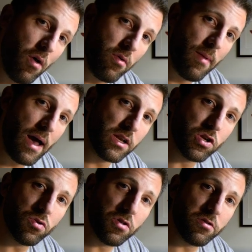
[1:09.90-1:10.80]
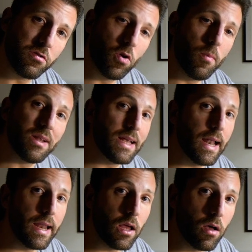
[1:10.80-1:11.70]
I remind you, there's no
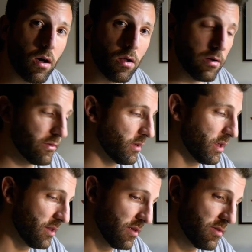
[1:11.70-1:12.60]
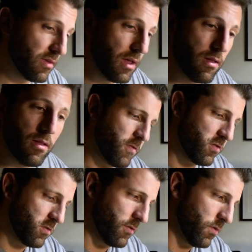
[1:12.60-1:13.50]
metallic colors in this set.
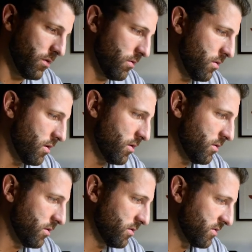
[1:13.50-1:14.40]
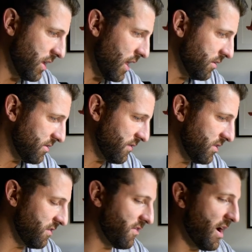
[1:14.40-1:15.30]
First of all, Scale
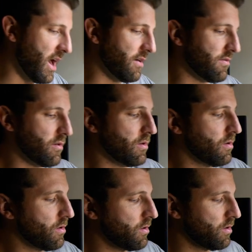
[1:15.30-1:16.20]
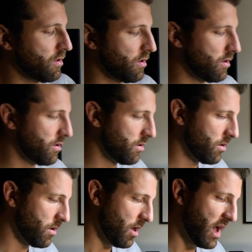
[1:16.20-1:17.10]
75
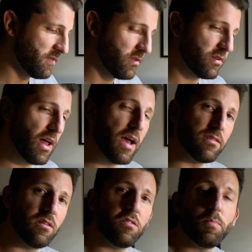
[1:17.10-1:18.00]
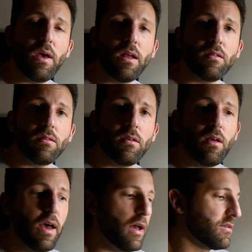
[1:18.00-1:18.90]
advertised these paints
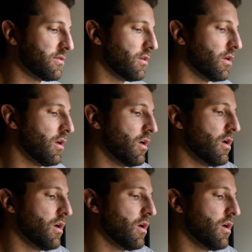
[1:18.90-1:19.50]
as